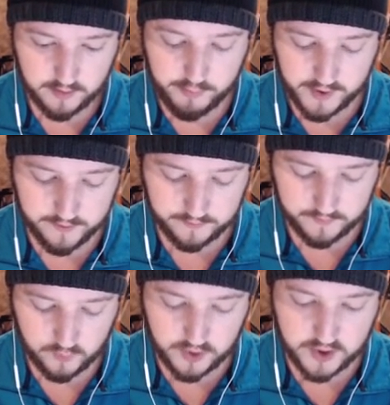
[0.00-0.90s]
But
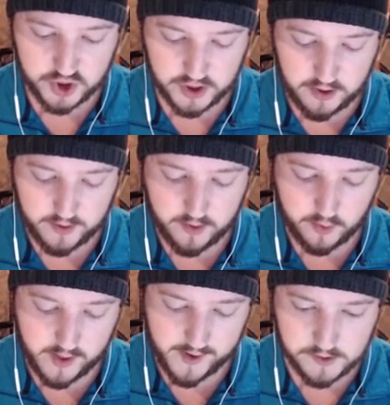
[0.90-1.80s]
we're going to chill out here. We're
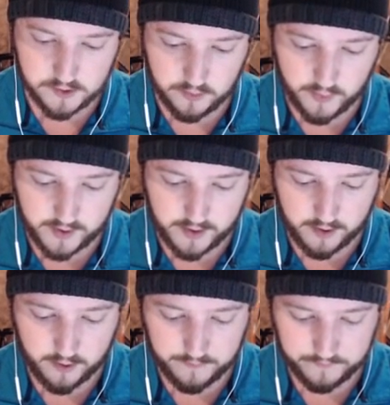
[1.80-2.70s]
going to Ice Golem right
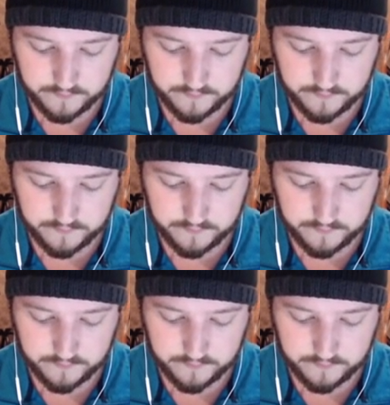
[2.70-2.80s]
here.